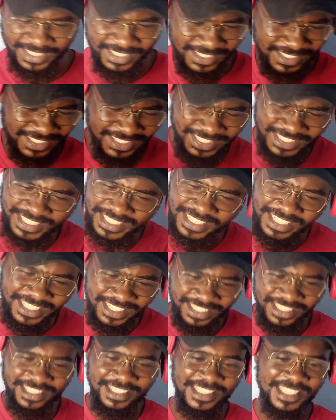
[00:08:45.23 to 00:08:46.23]

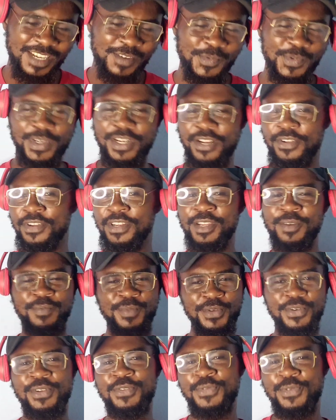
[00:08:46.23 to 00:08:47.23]
sealing it up with
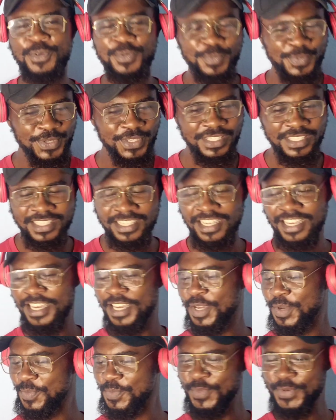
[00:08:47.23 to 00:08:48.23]
another beautiful piece.
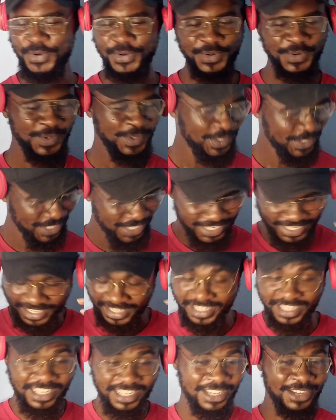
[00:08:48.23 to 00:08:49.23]
Bro,
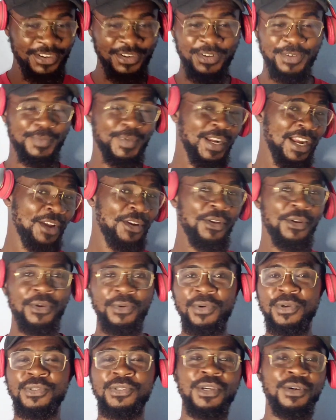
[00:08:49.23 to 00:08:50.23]
I don't know, but I don't
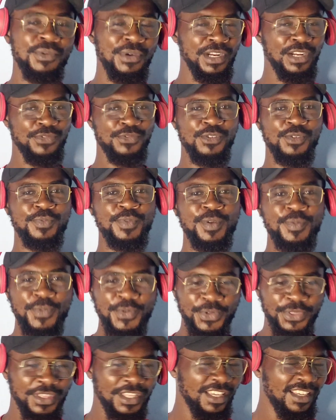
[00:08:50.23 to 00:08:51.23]
know what your wonderful
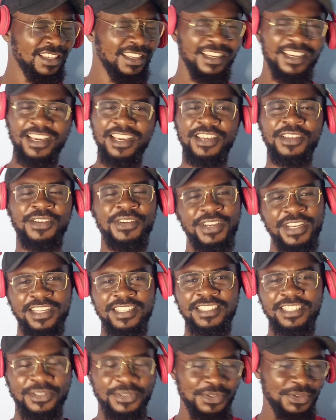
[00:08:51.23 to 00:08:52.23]
people think. You
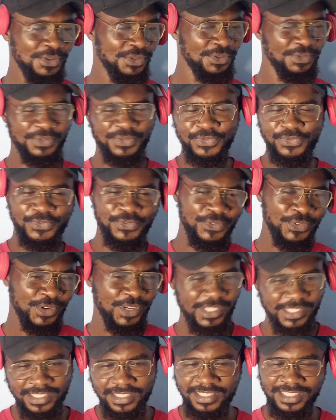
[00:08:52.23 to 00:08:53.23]
can just, you know,
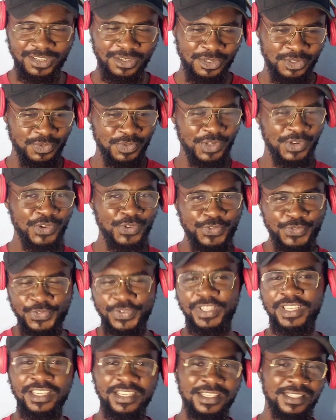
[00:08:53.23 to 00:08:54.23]
voice it out with your
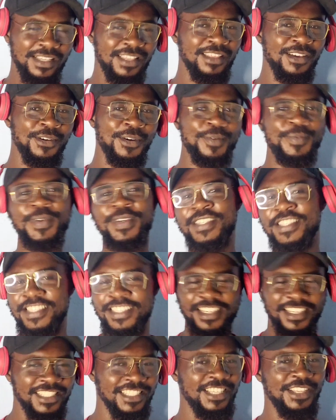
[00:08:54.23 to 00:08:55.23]
fingers at the comment
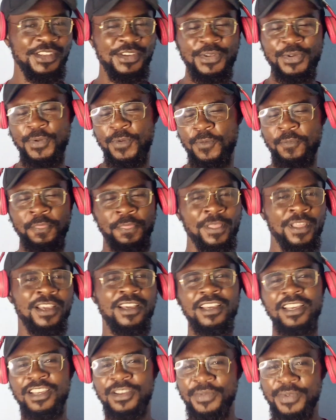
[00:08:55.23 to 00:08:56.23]
section, you know.
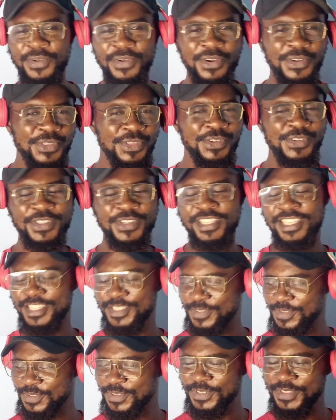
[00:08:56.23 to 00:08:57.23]
We're going to do
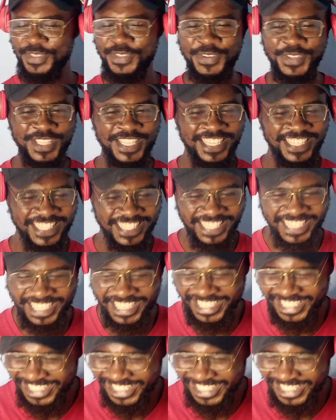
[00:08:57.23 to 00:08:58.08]
this, we're going to do this.